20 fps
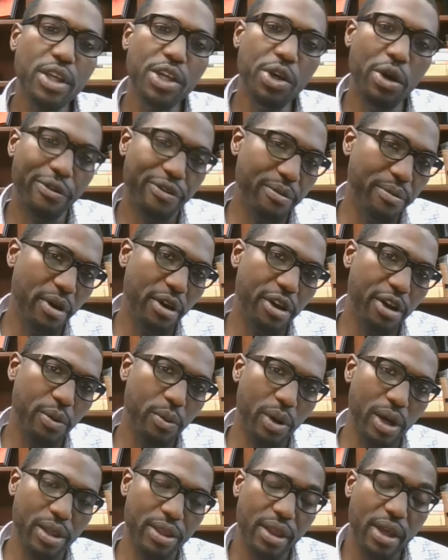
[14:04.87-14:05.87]
You're
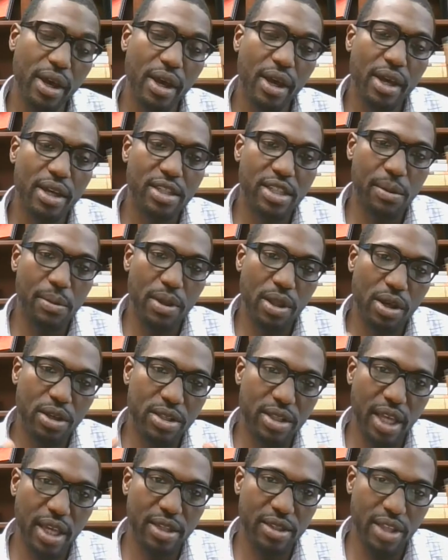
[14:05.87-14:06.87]
familiar with some of
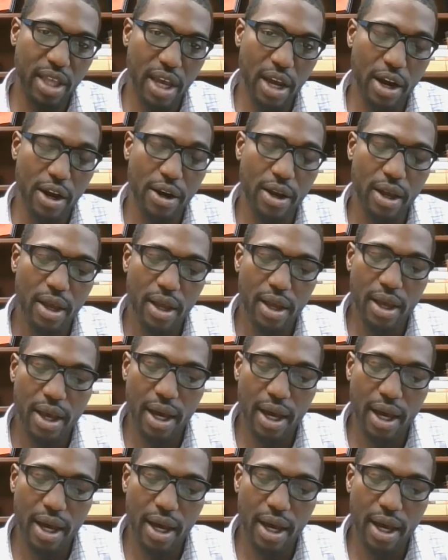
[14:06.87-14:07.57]
those things there,